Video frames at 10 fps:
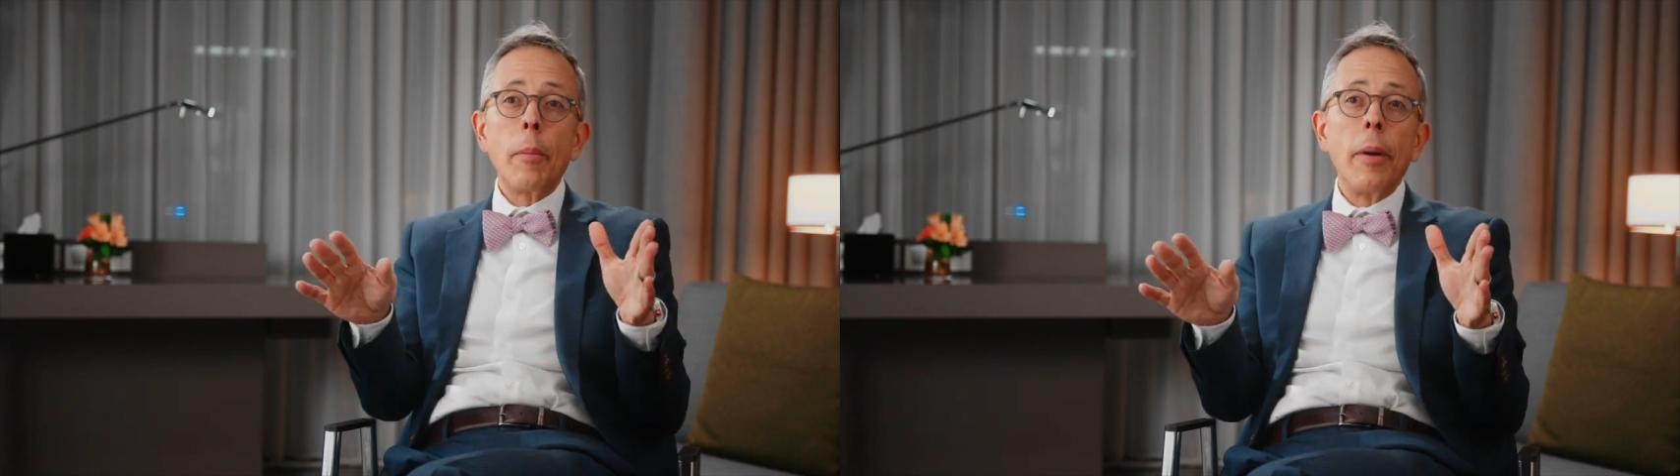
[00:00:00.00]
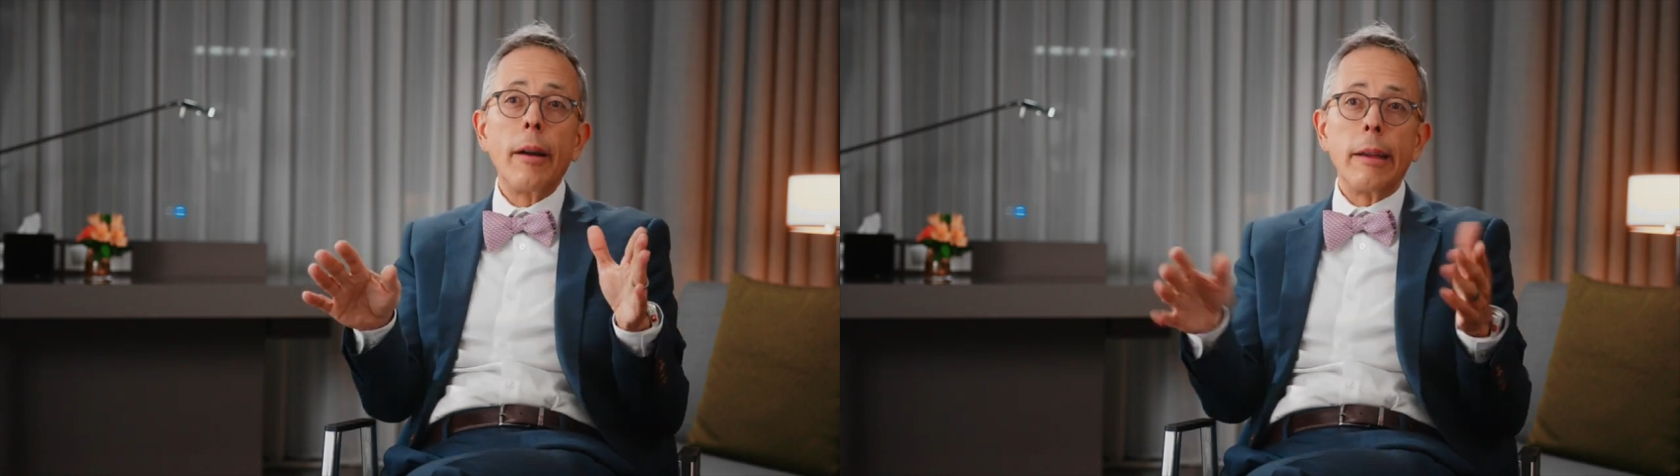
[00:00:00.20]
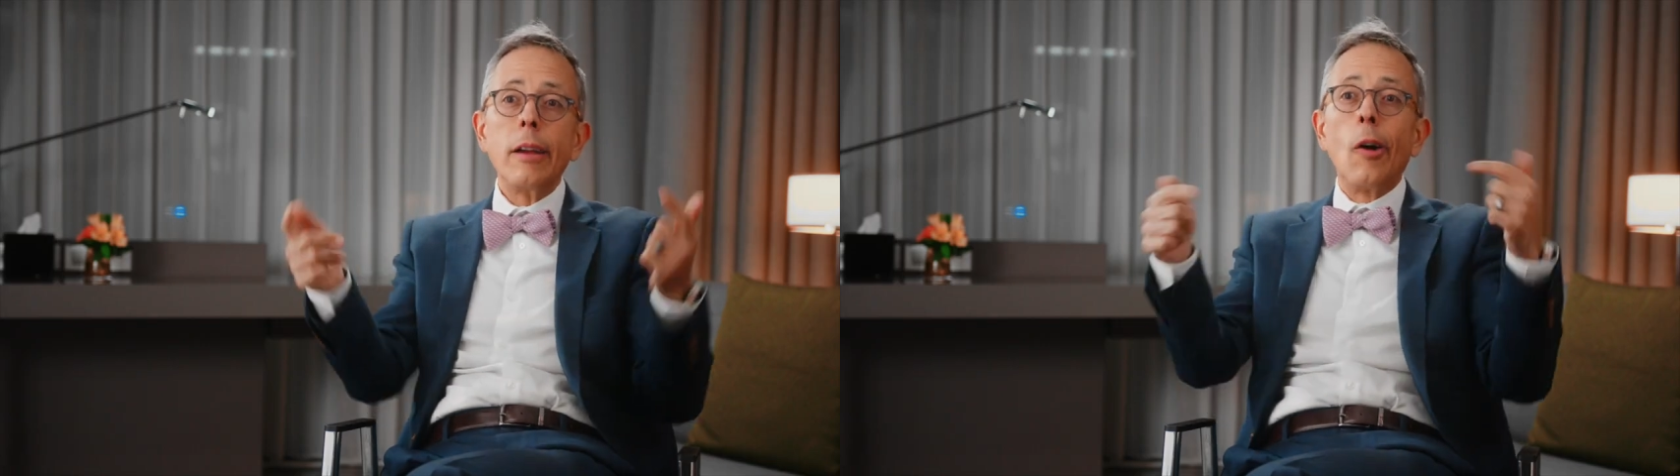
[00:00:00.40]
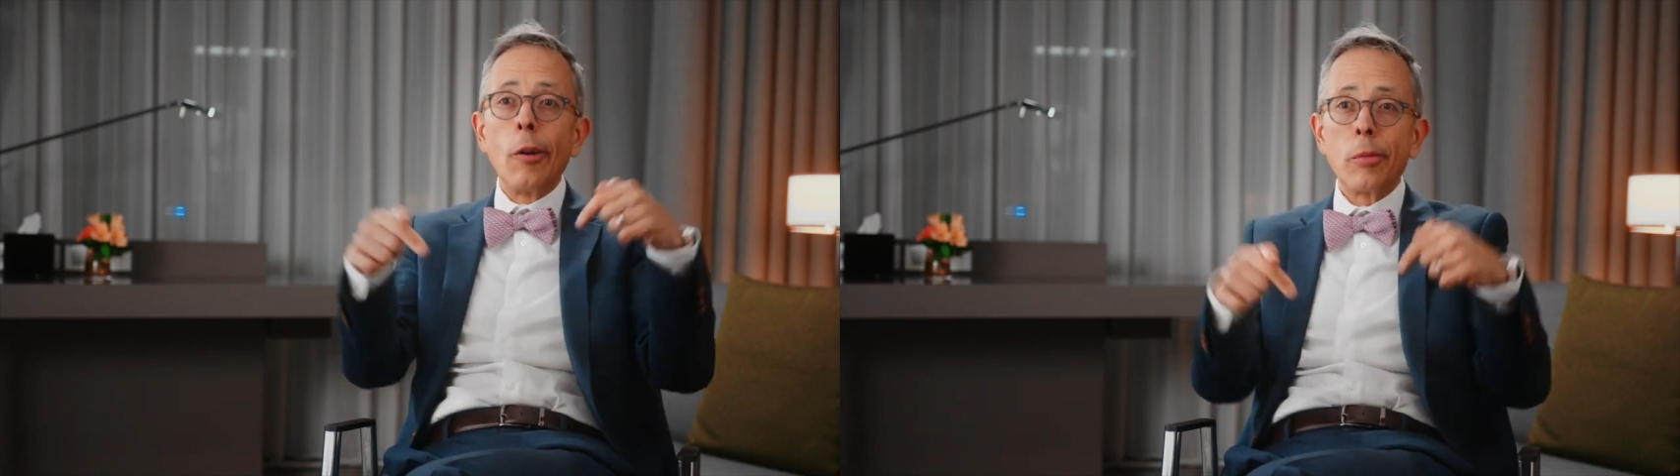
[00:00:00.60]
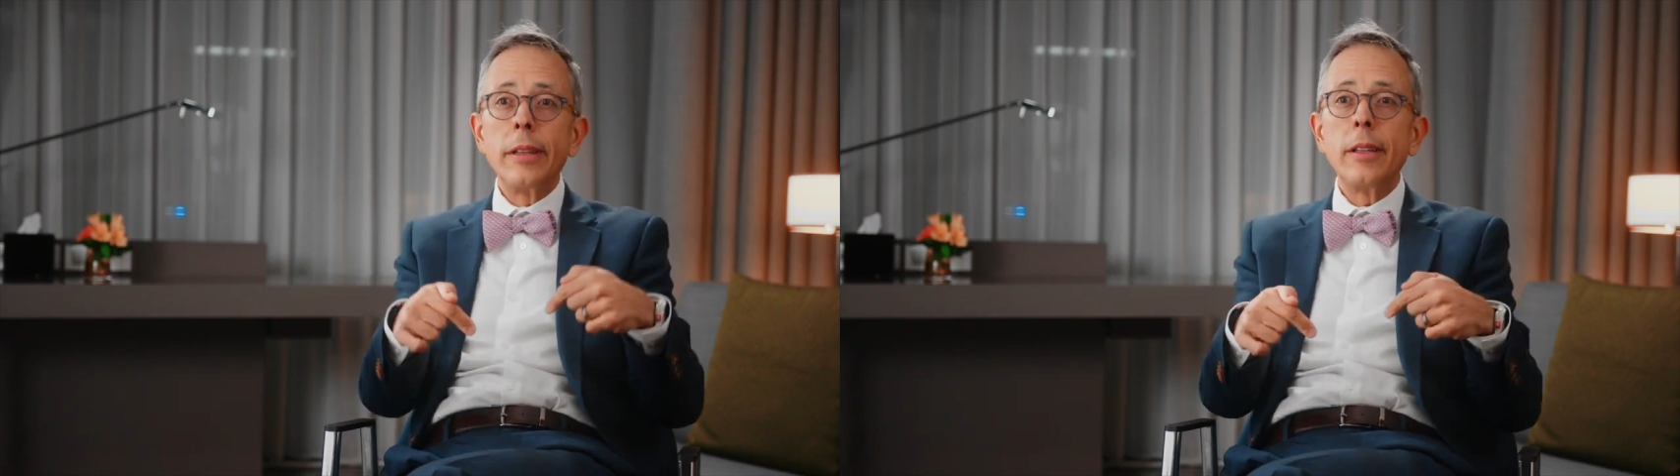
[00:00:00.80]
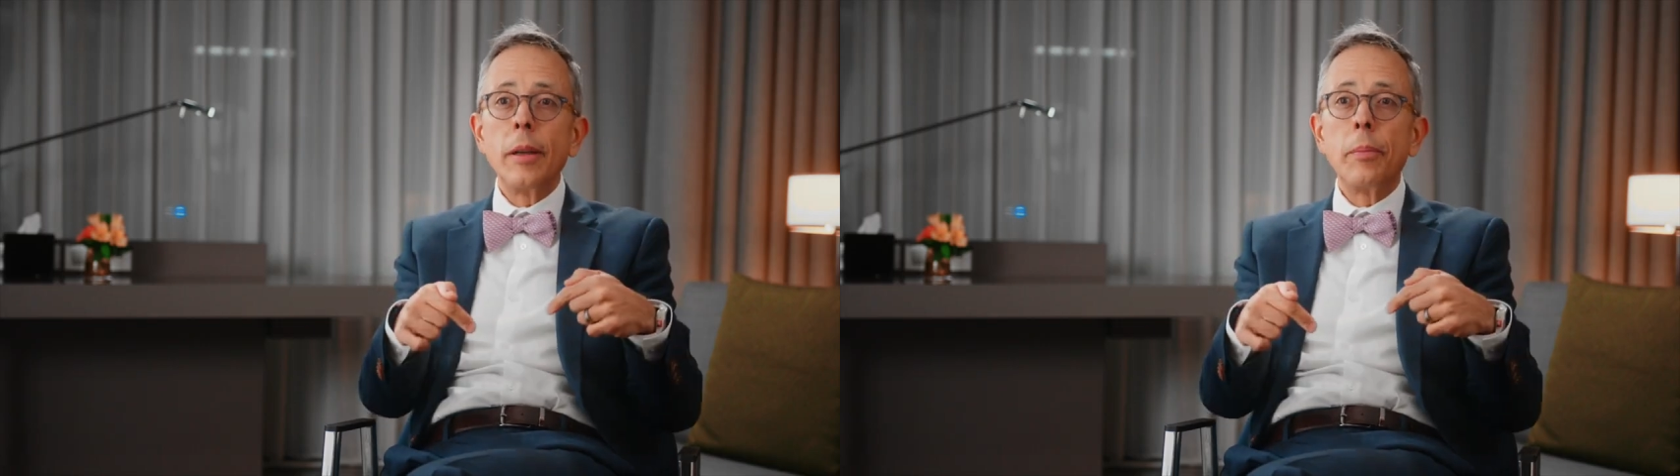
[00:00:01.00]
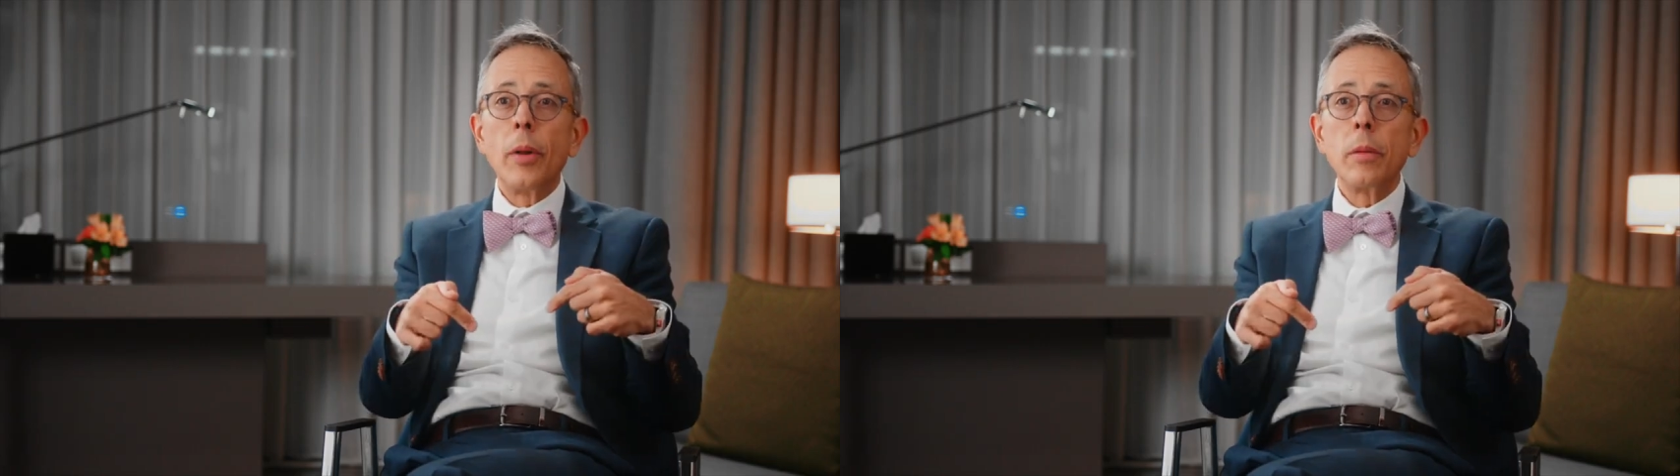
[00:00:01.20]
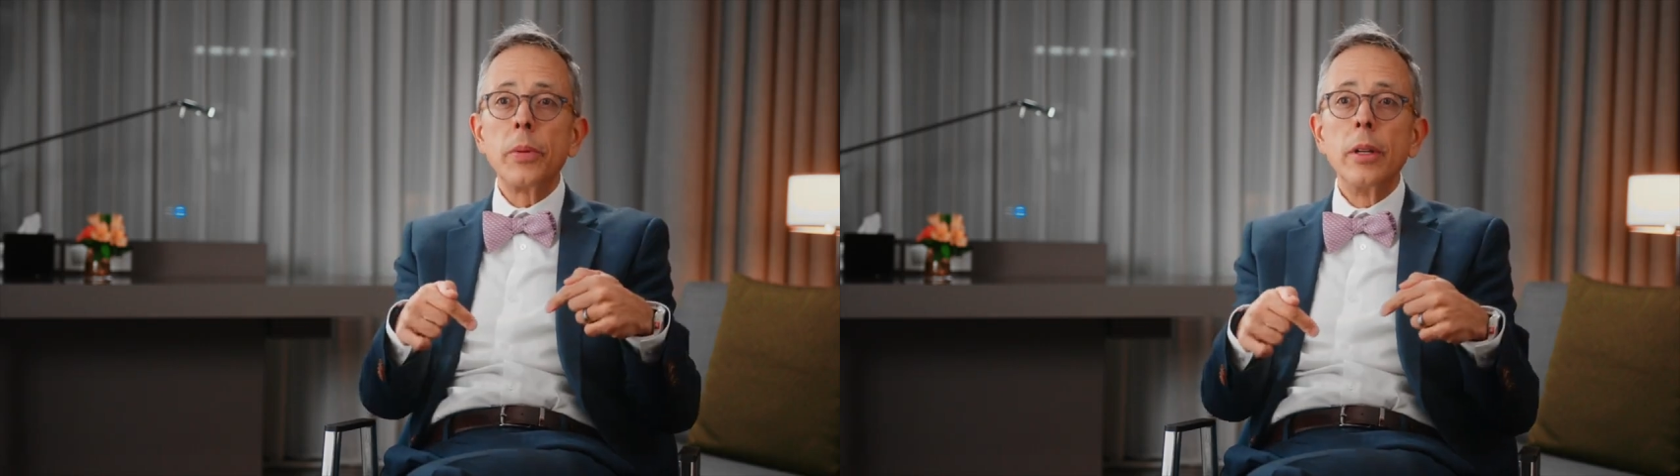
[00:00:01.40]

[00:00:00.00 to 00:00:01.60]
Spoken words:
party already in the pulp,